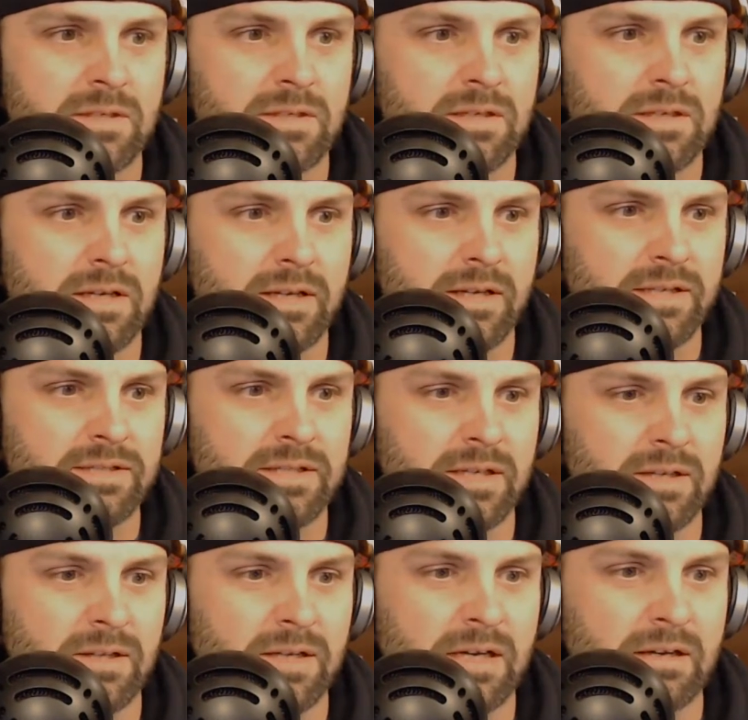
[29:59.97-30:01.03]
I guess
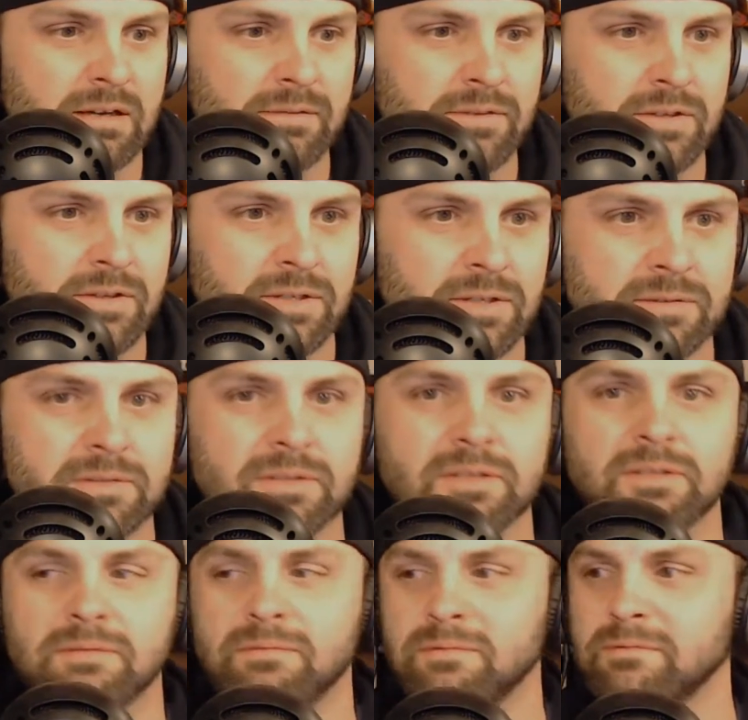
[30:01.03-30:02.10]
I'll have to
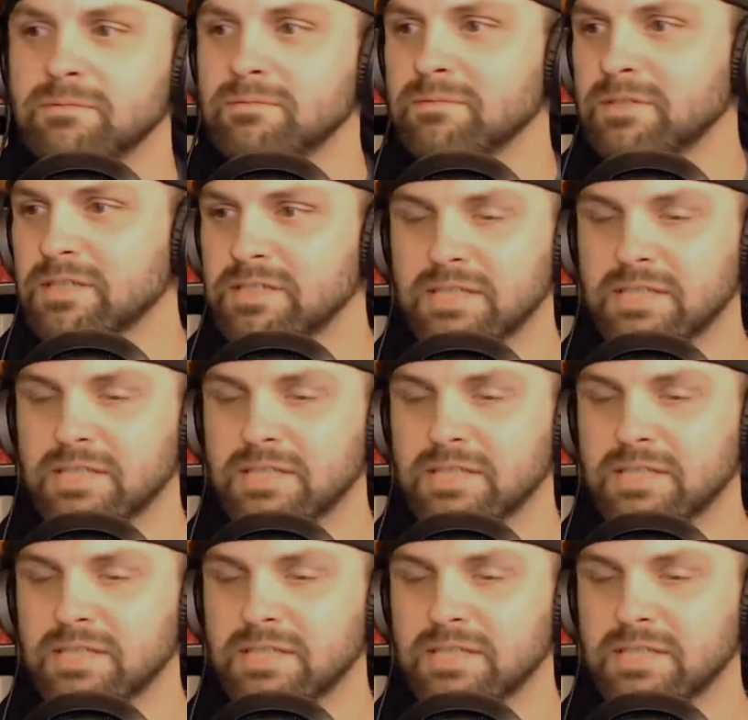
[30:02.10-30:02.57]
decide